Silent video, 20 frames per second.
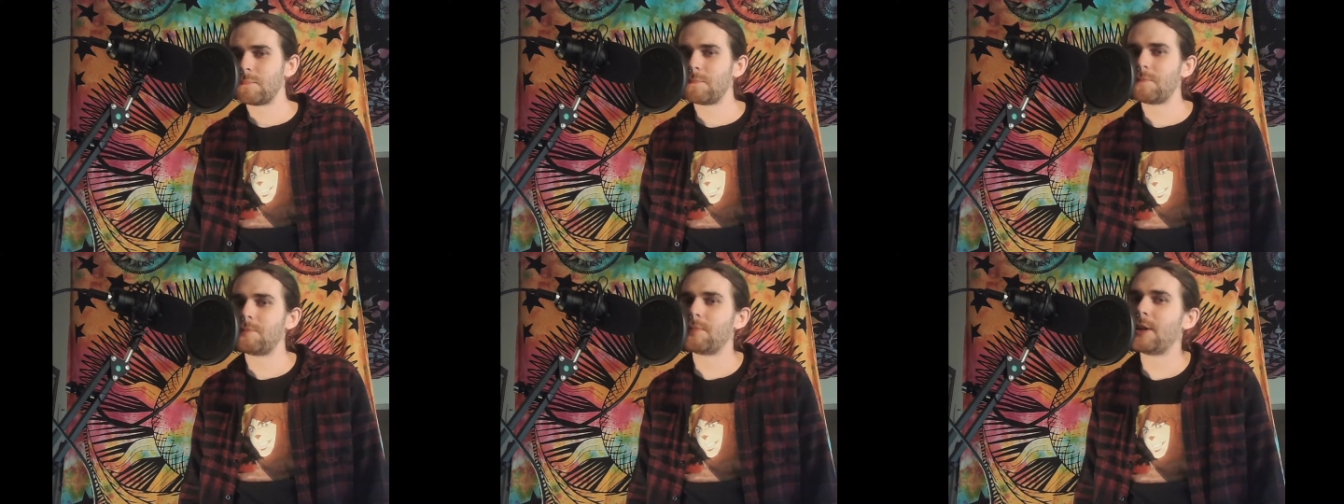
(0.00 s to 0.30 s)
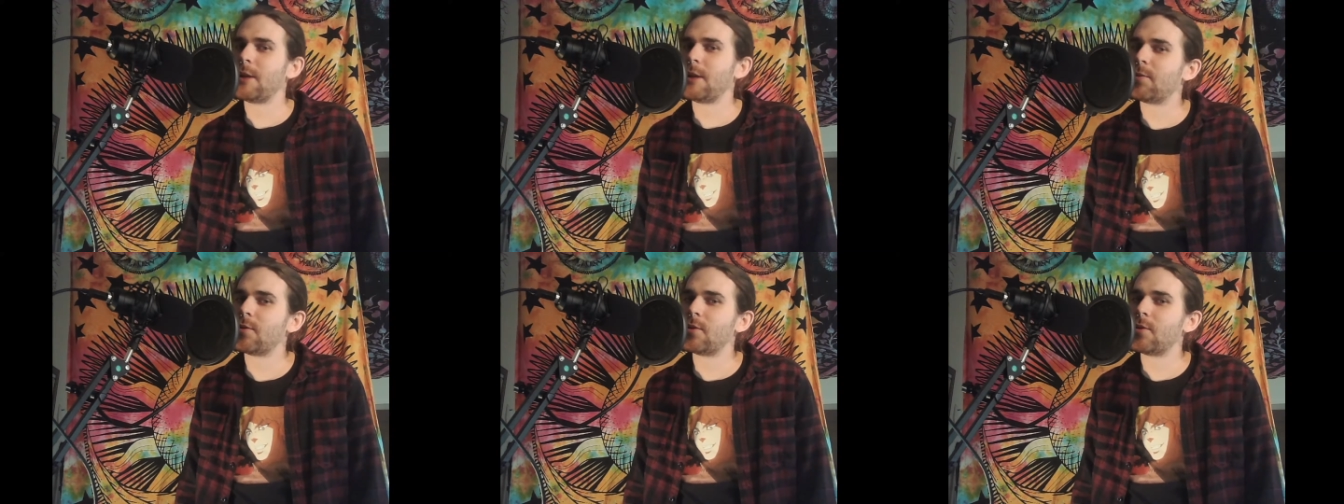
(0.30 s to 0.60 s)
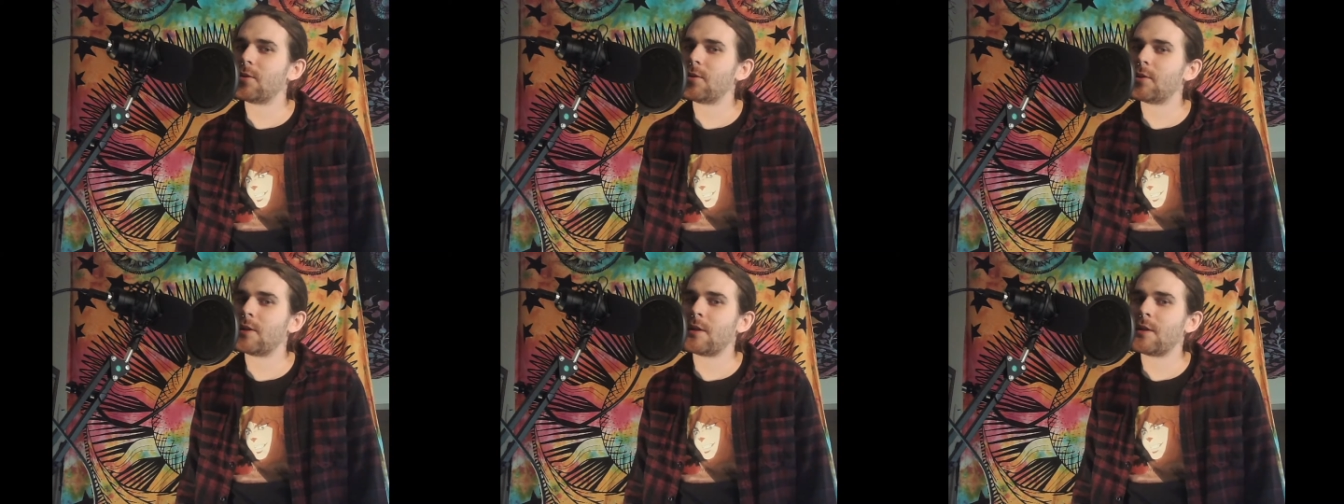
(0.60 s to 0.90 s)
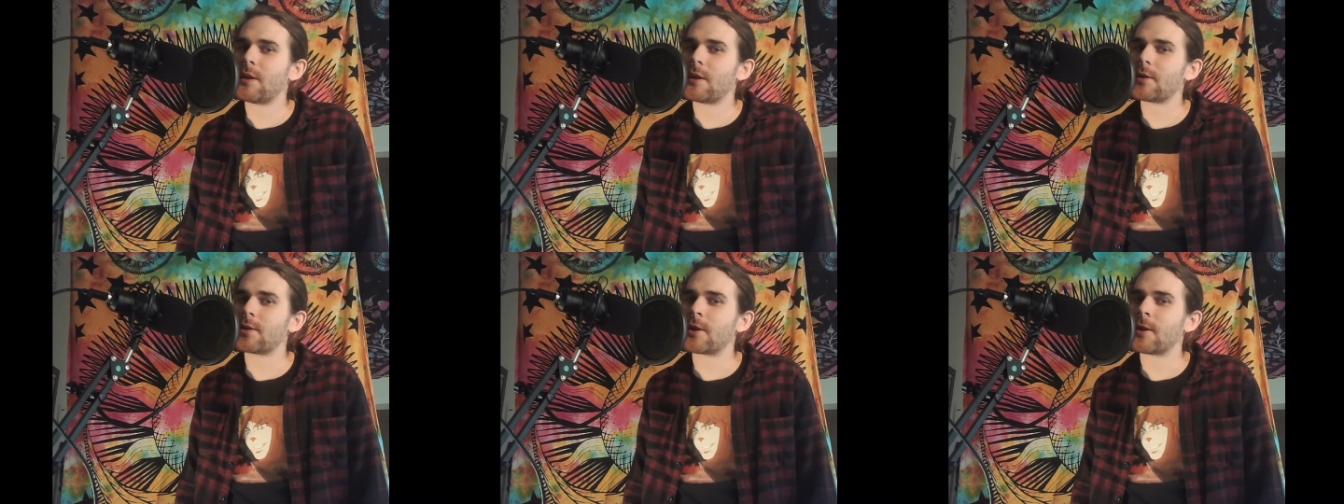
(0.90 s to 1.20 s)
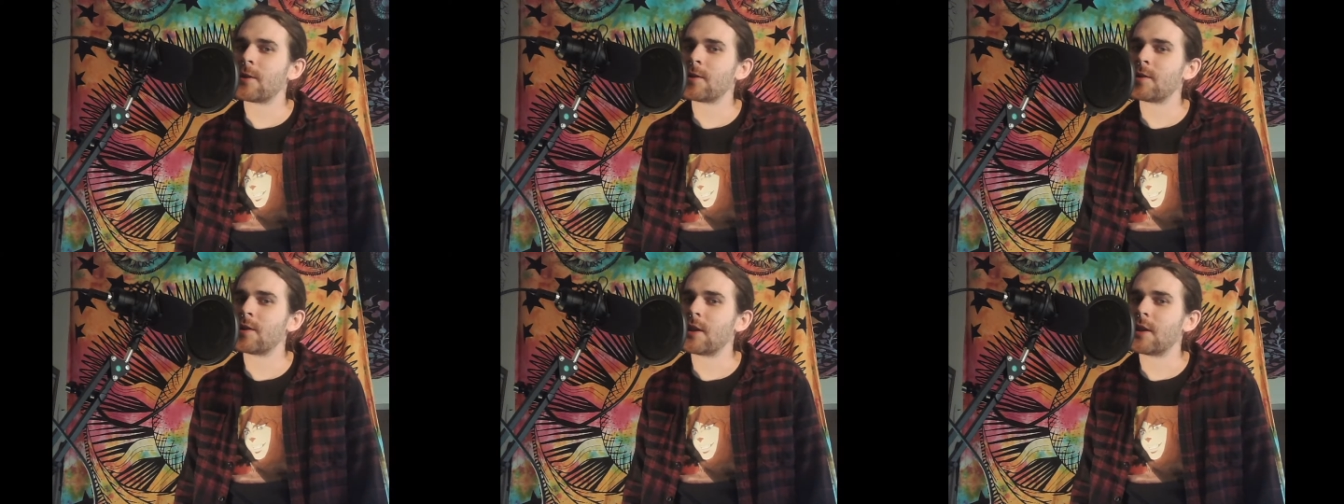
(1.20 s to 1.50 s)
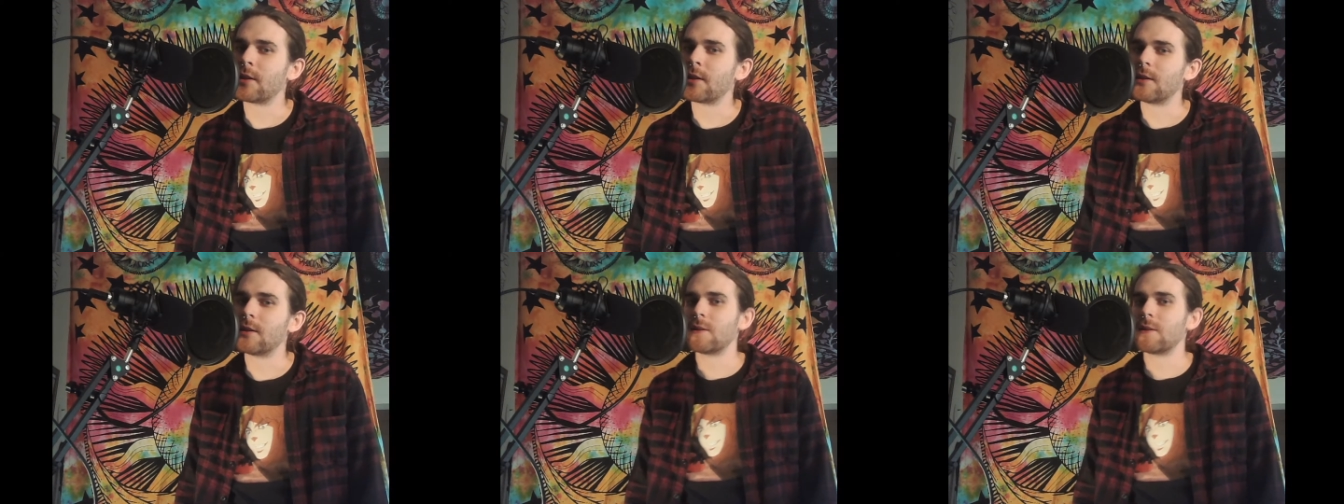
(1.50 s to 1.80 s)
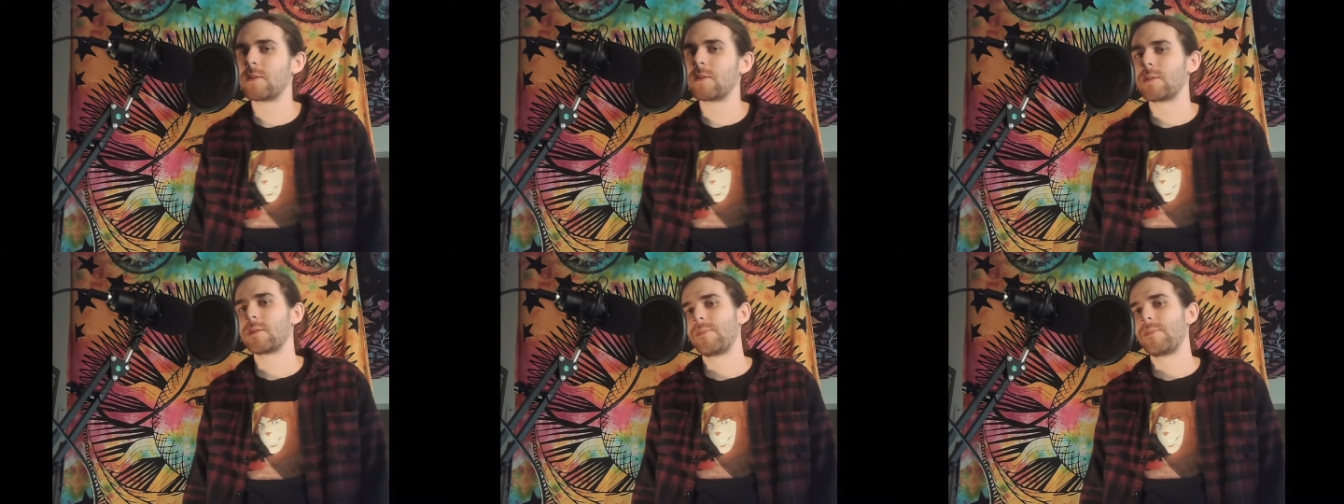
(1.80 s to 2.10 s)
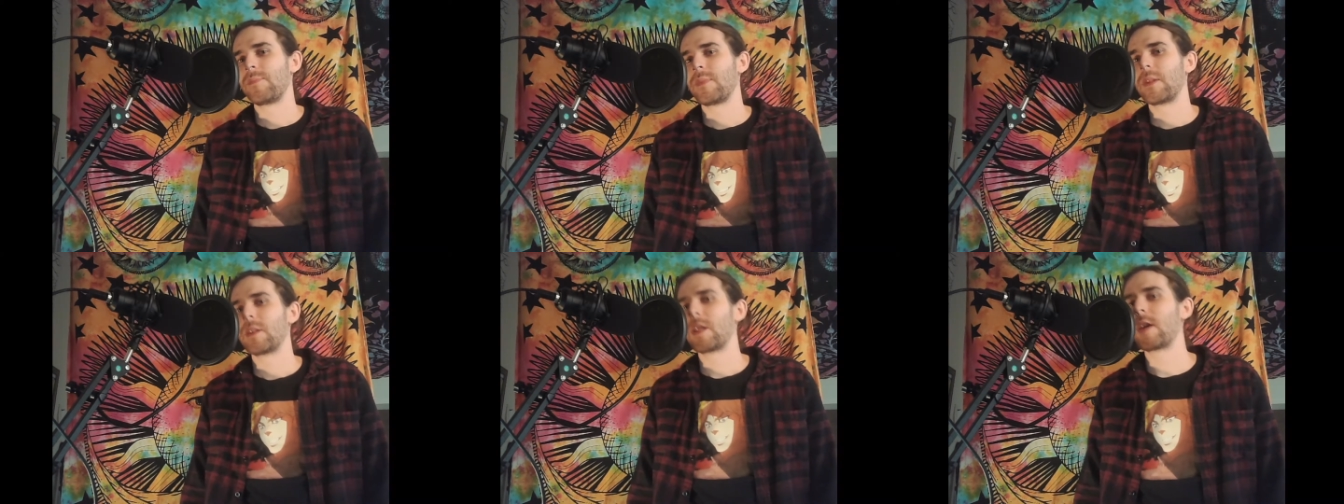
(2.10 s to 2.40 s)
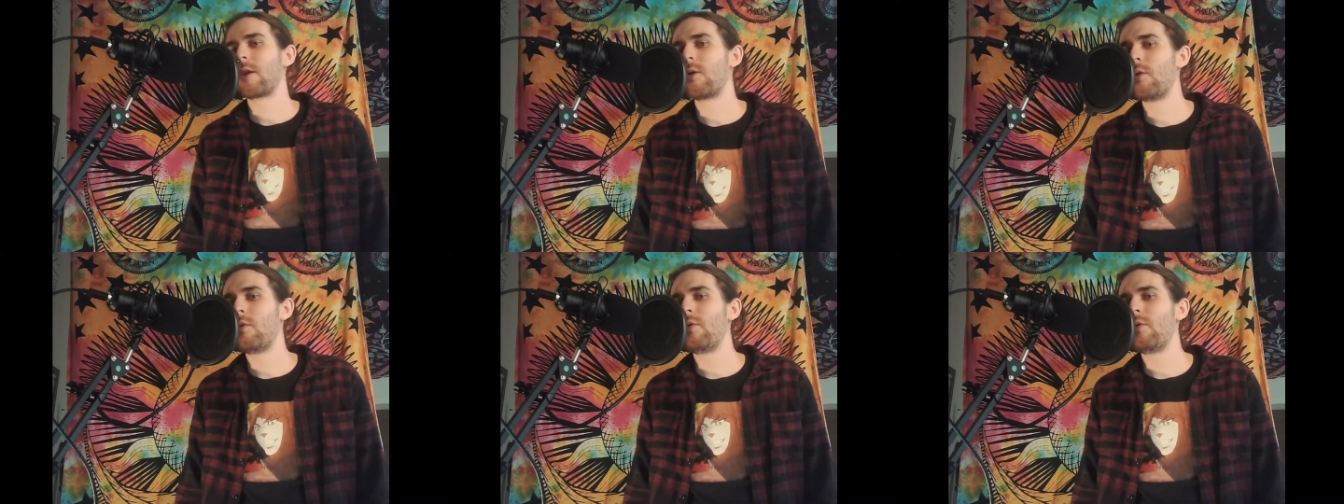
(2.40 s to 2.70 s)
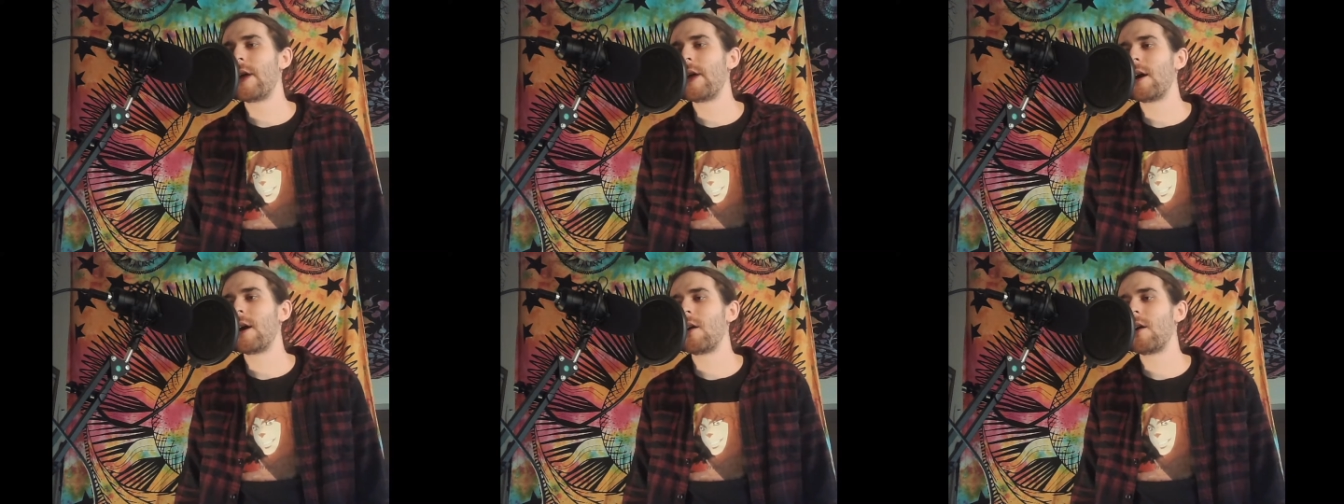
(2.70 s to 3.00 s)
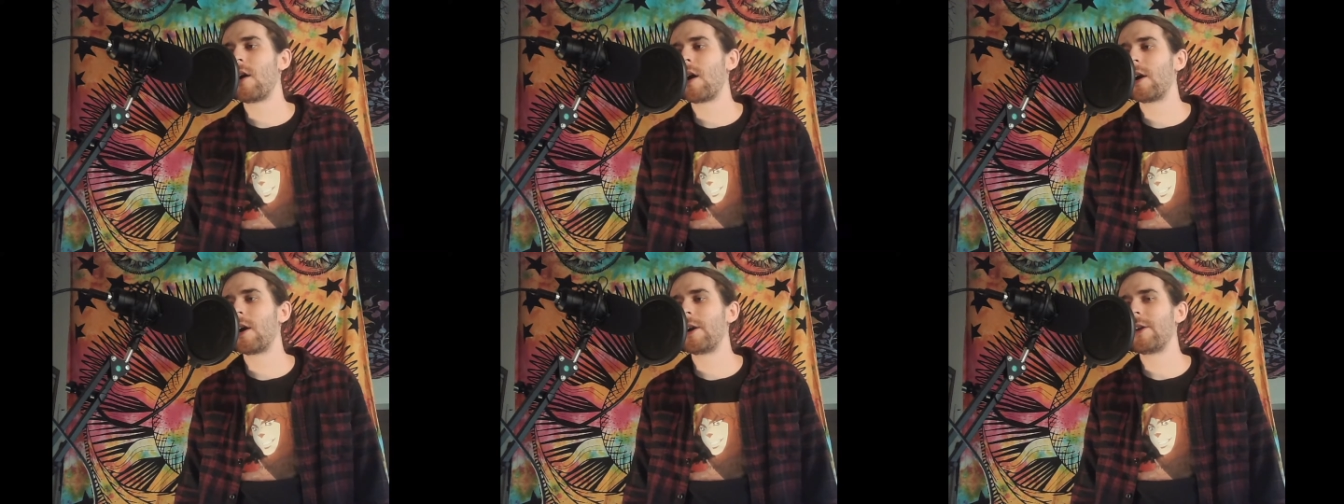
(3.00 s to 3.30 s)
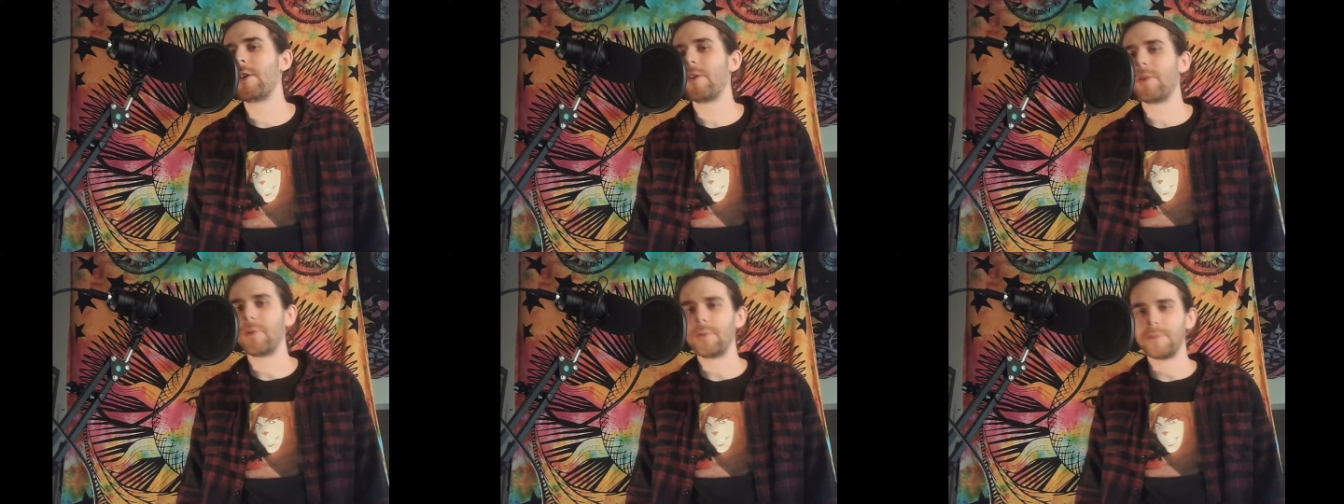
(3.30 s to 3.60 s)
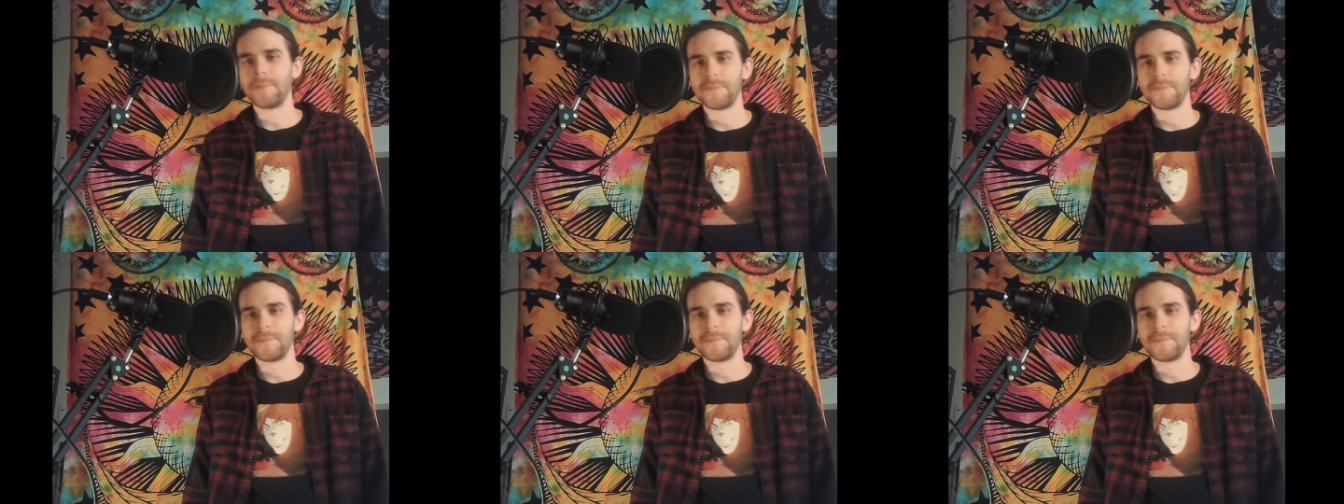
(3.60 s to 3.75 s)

people using their turn signals. Like, who the hell are you?